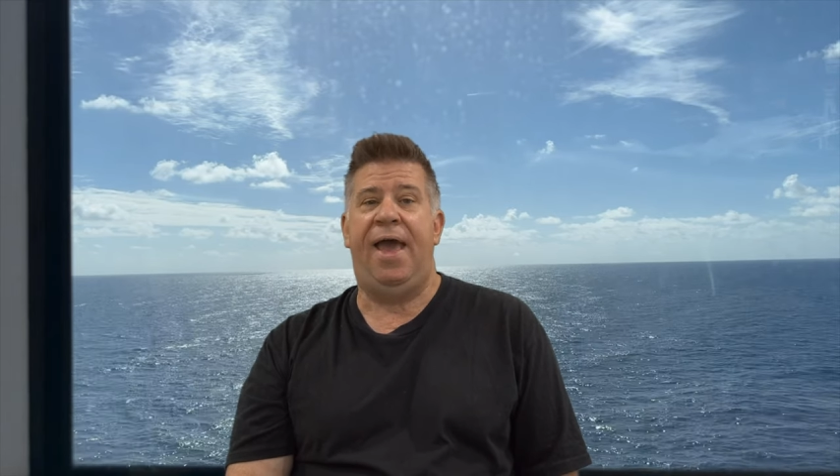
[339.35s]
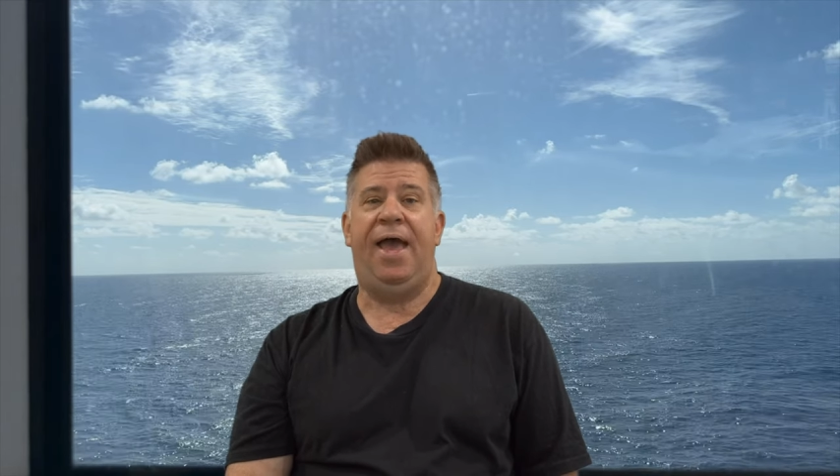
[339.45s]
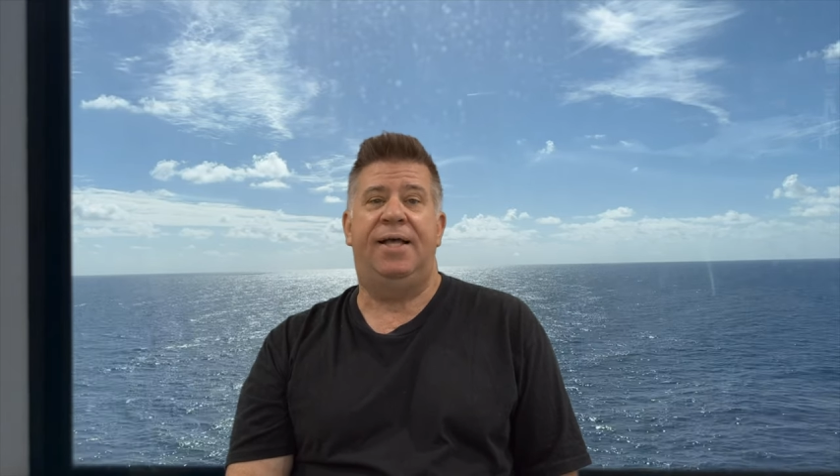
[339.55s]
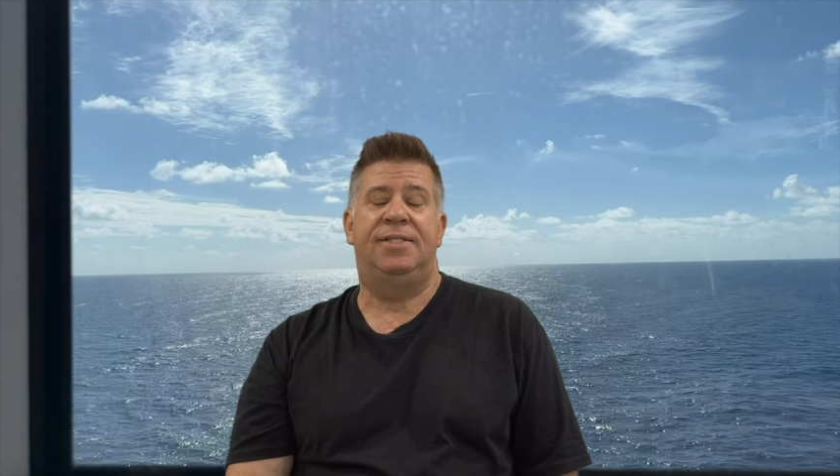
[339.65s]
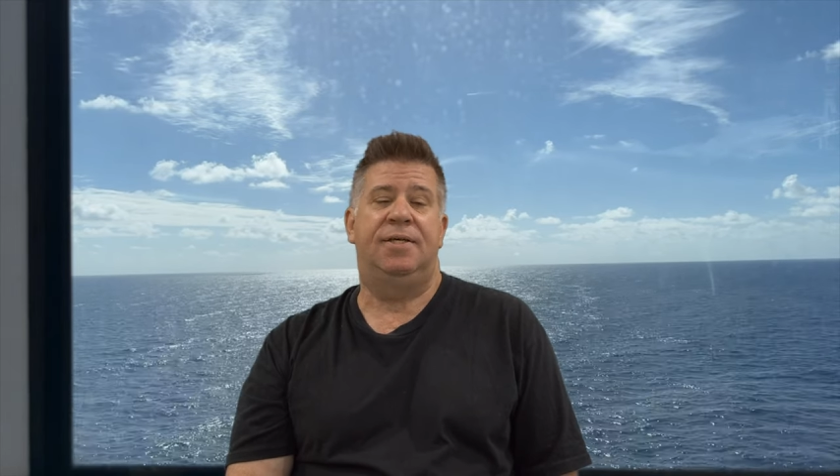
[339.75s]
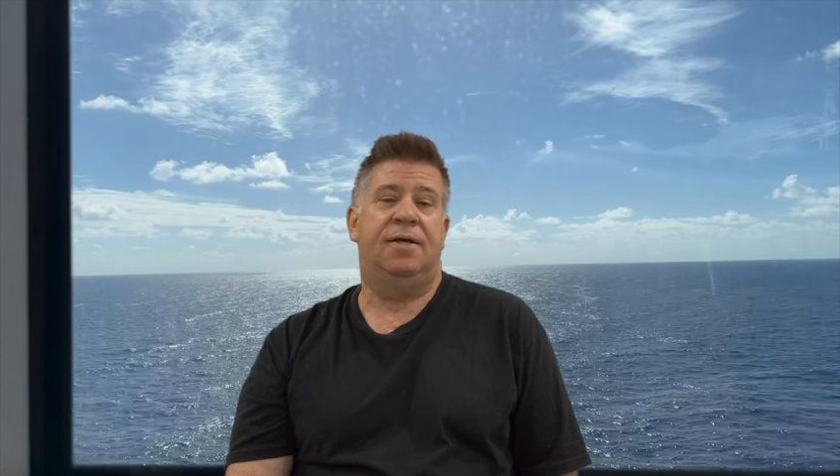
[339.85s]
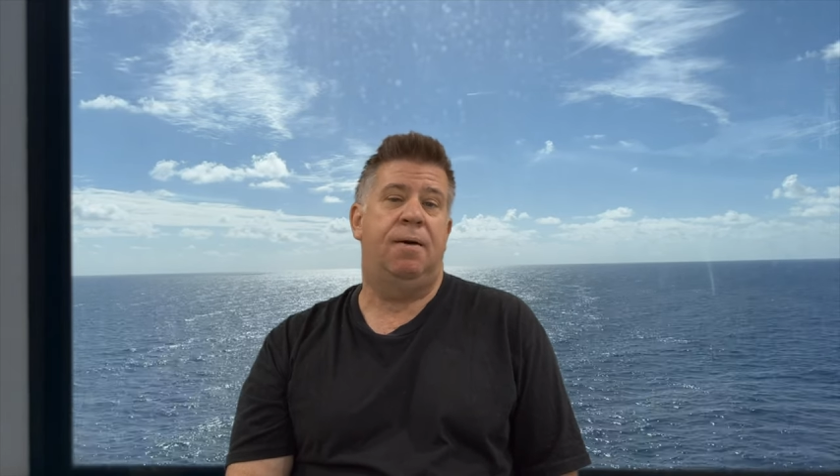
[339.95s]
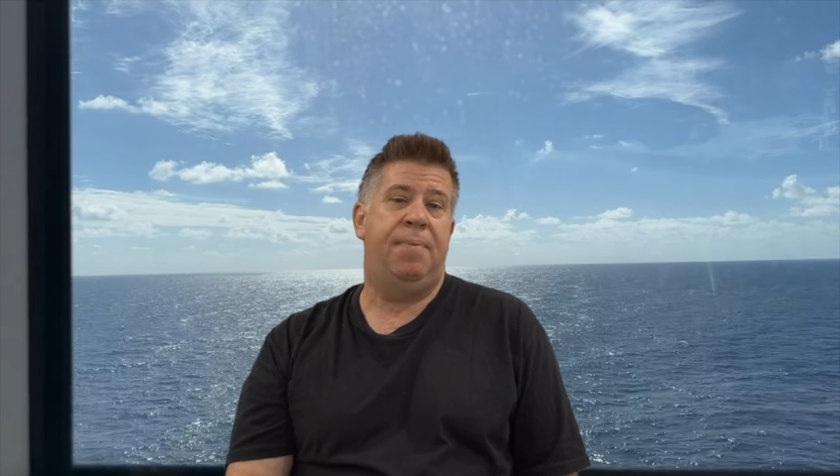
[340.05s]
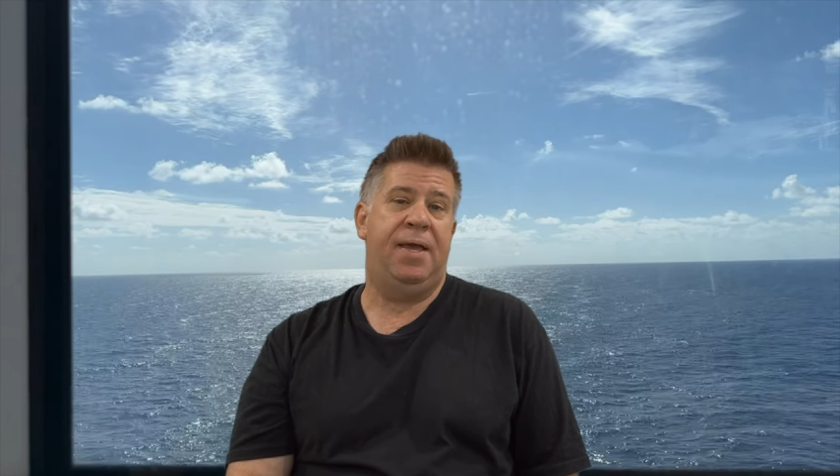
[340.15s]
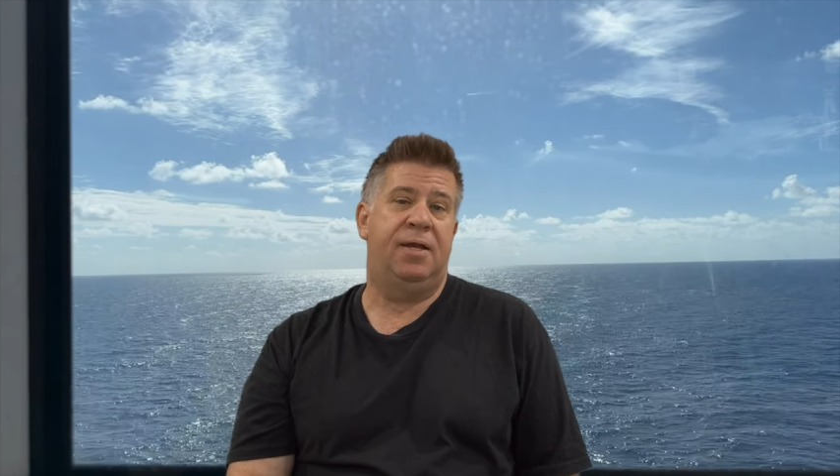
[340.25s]
at uh,
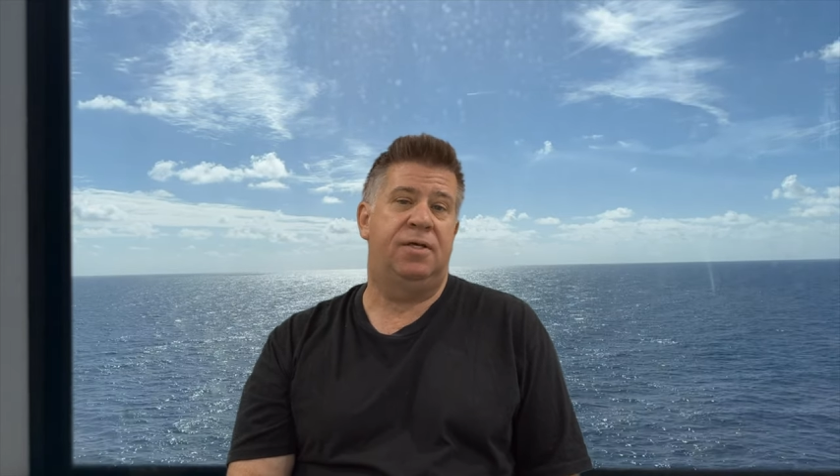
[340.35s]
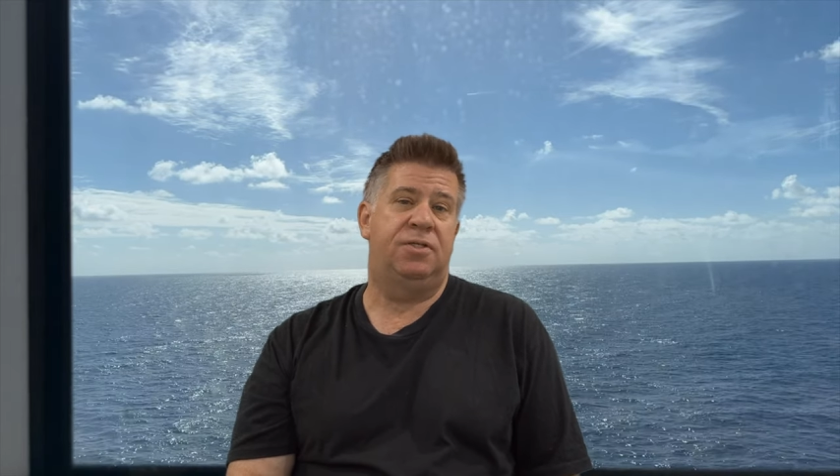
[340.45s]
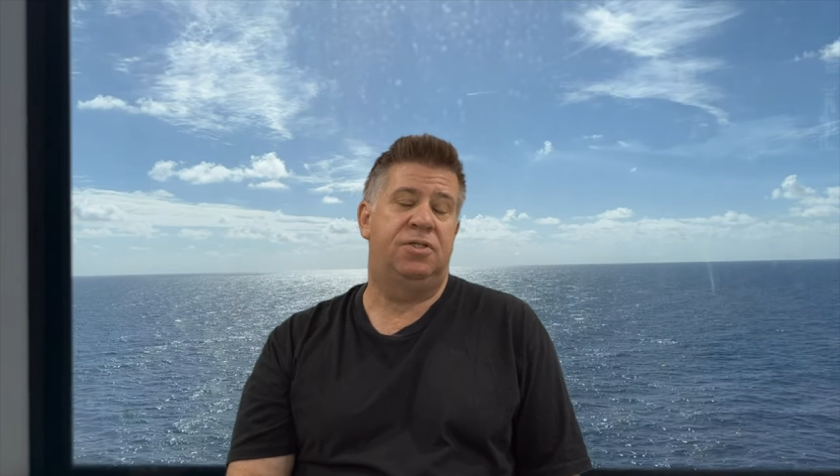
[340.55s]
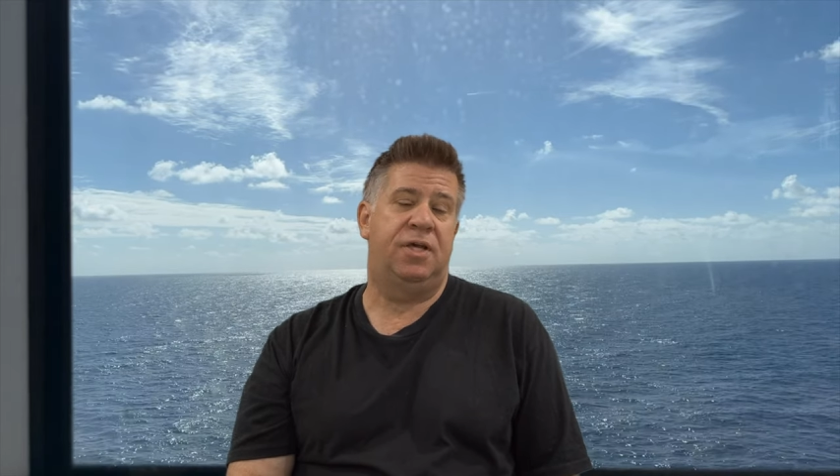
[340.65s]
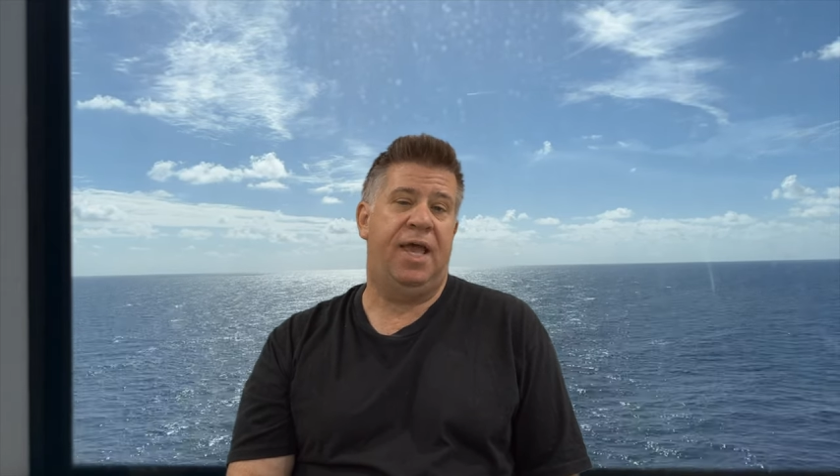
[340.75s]
Cabanas,